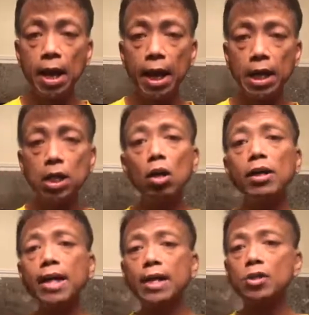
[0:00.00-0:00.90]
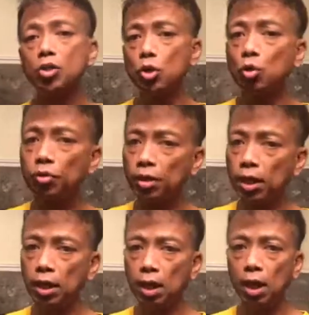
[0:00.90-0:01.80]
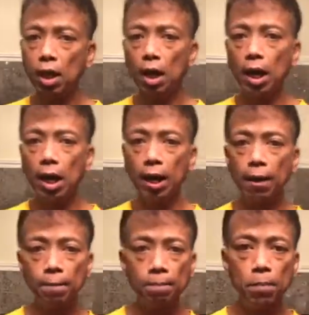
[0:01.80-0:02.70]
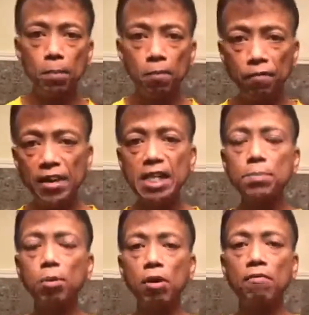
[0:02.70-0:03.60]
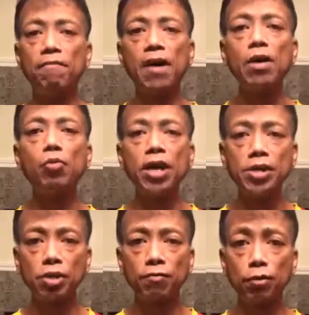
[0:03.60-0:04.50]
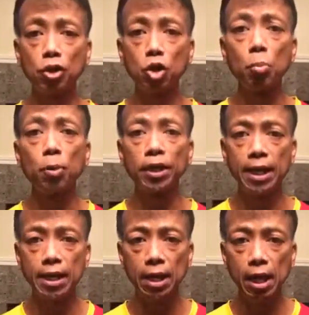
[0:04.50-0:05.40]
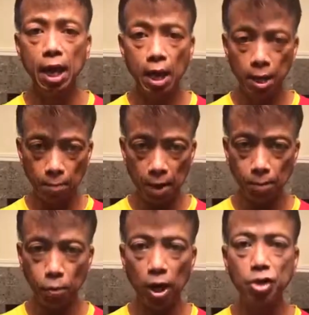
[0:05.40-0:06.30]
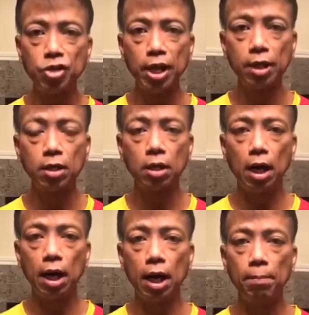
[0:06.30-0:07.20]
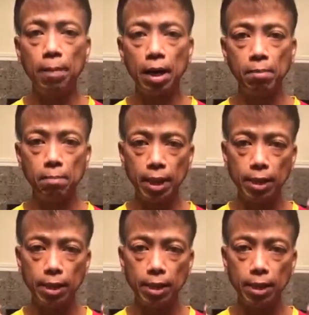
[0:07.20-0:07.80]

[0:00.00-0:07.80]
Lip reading: And you'll get to the Facebook fundraiser for Super Kidney, my project, my